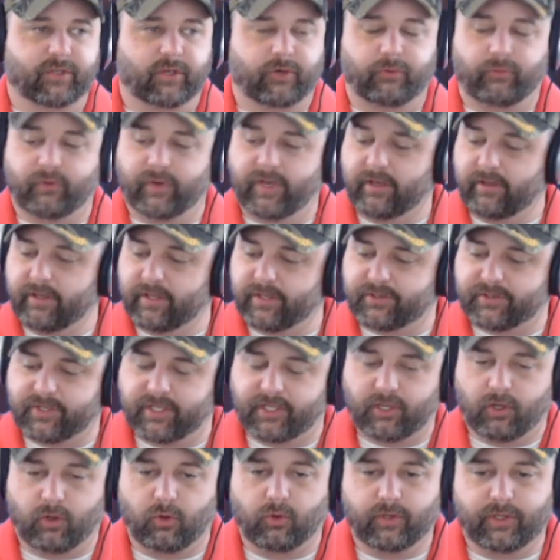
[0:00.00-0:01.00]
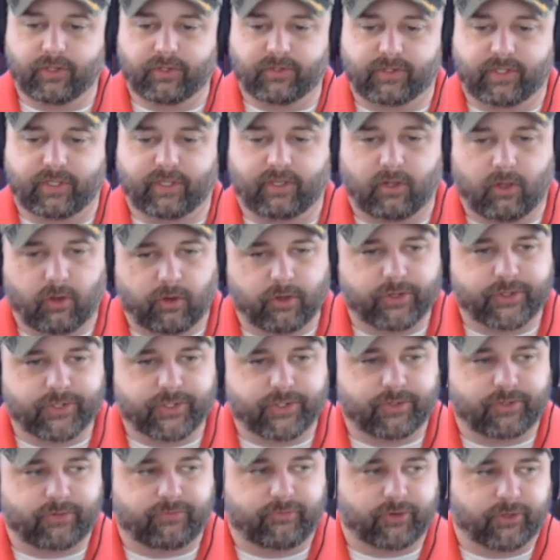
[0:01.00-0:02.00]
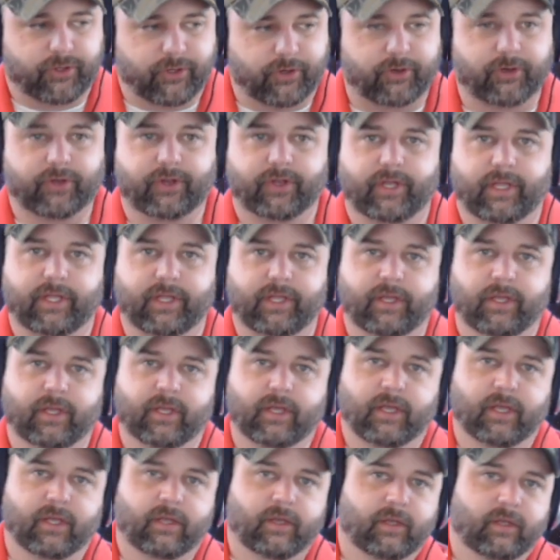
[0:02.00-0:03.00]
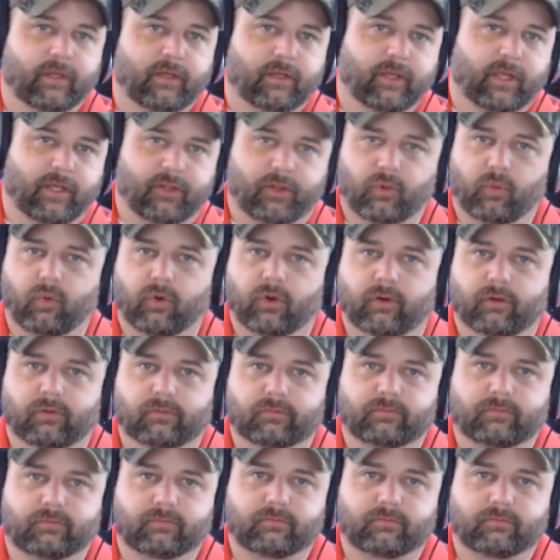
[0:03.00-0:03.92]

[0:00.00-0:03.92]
oh well, it's the oldest and largest fraternity in the world.